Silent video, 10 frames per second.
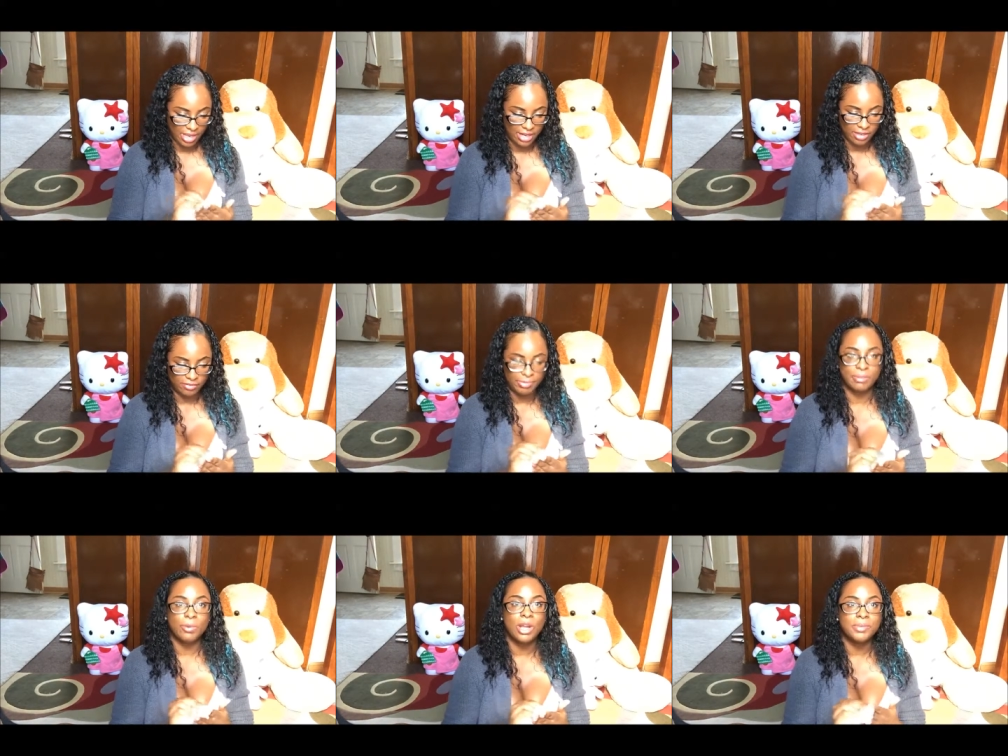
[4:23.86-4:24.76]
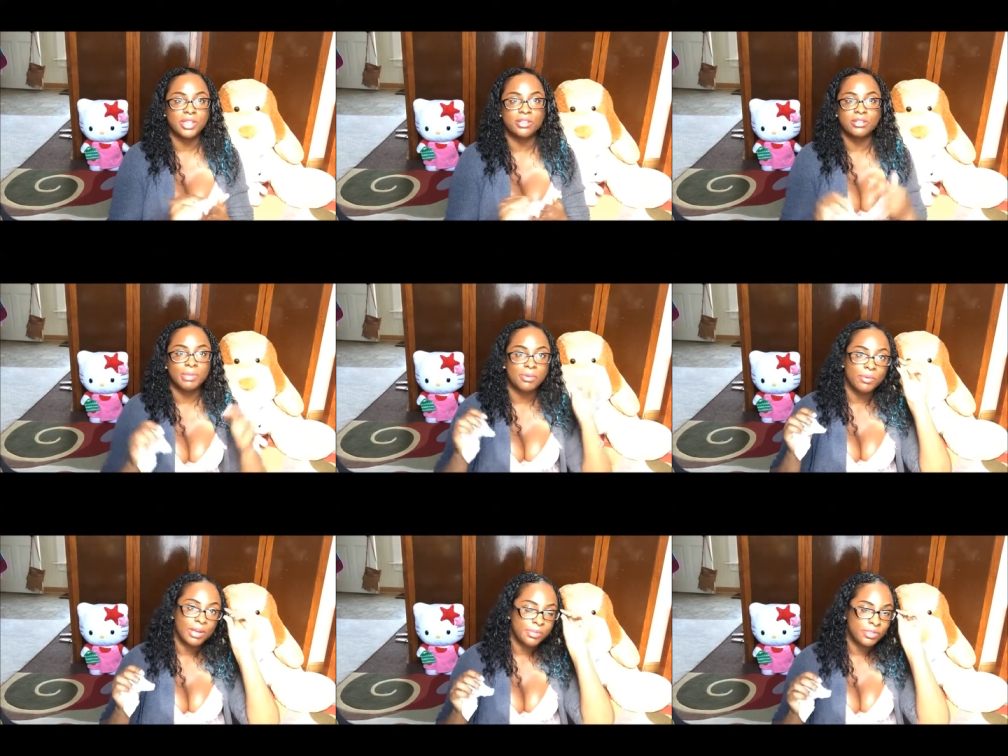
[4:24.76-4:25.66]
I love baby wipes. I use
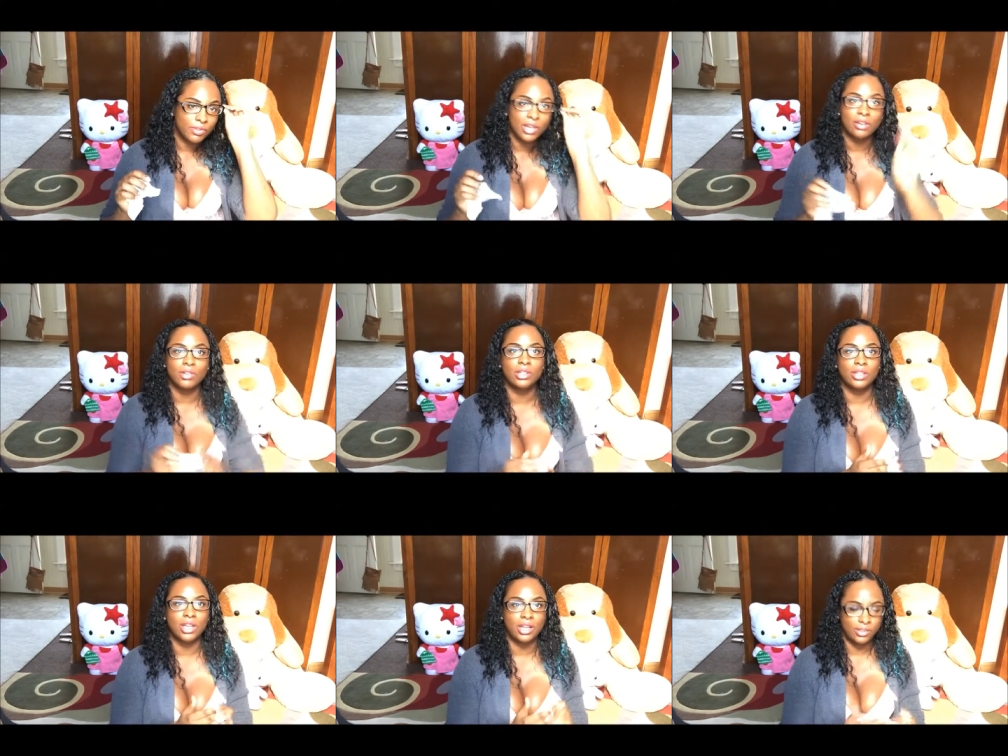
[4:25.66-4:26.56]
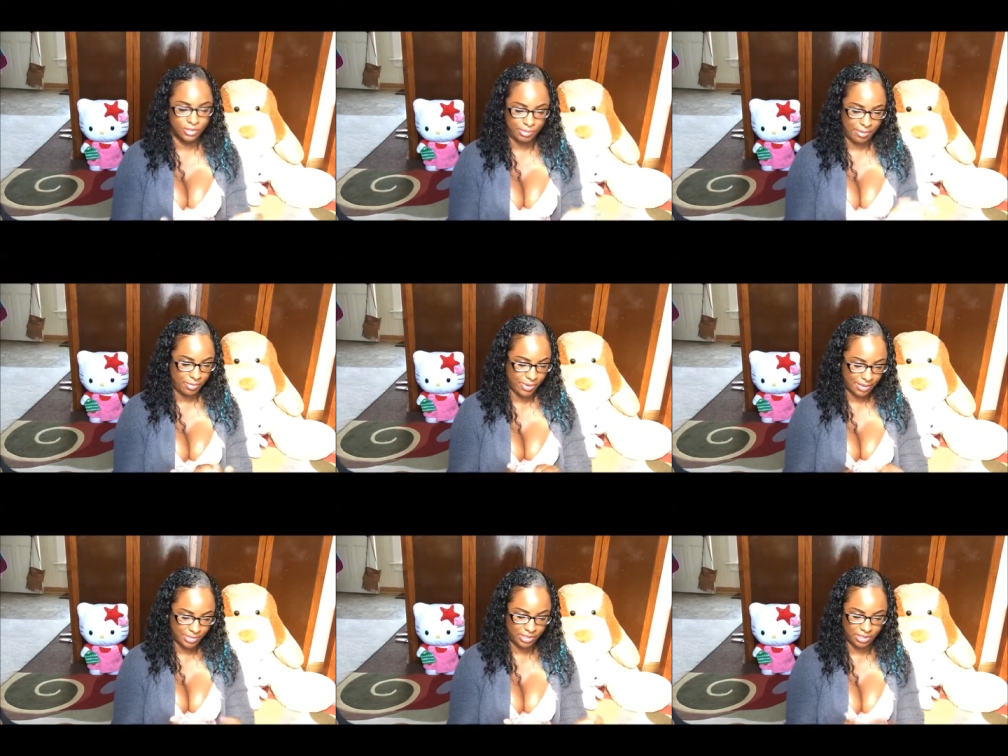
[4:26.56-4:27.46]
baby wipes for everything. I use baby
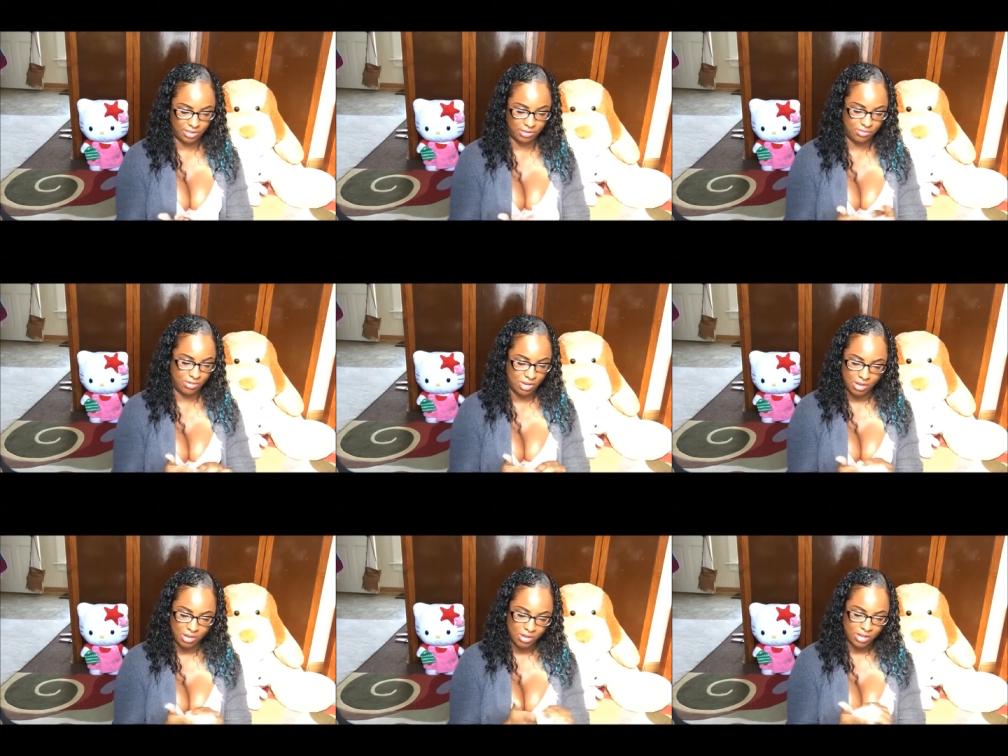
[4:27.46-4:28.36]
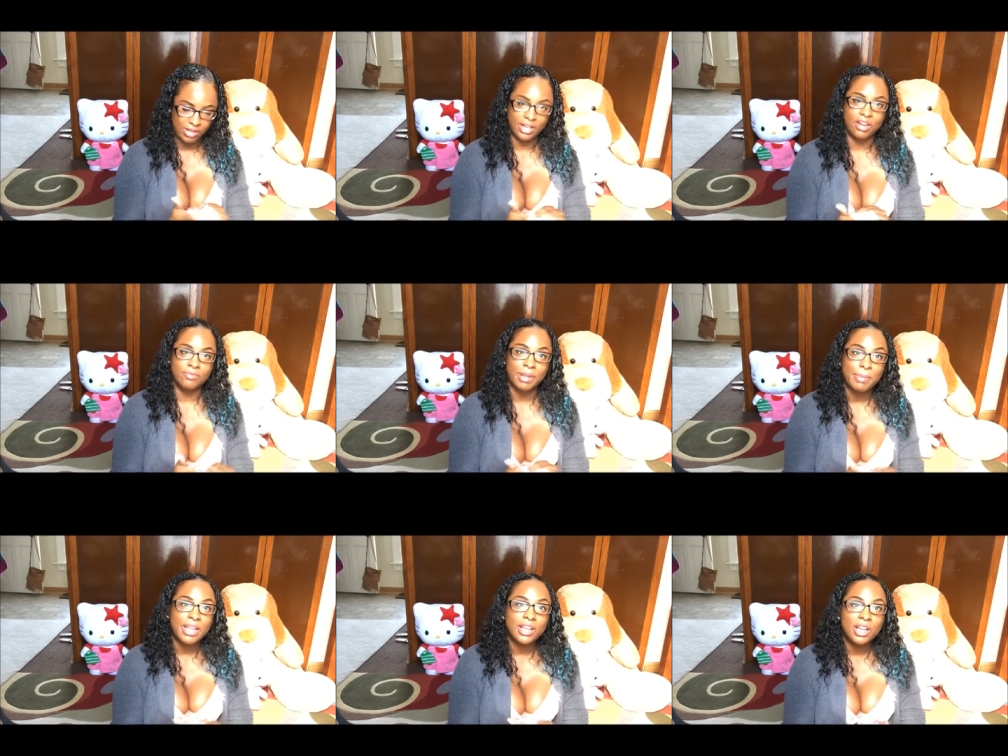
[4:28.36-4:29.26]
wipes to clean off my
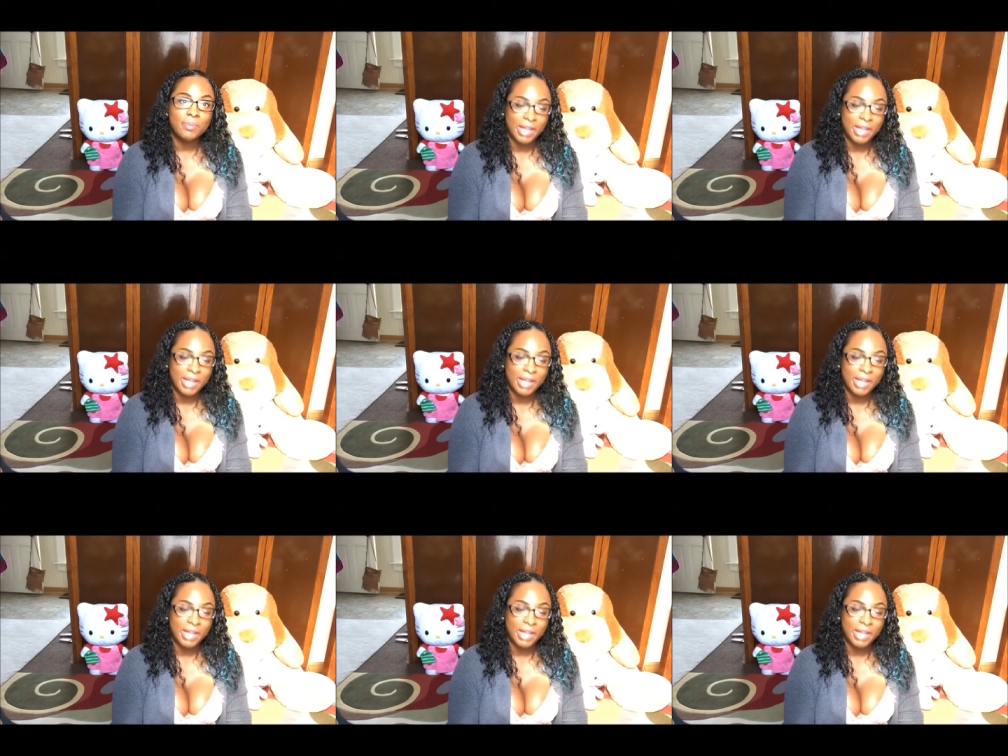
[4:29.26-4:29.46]
makeup.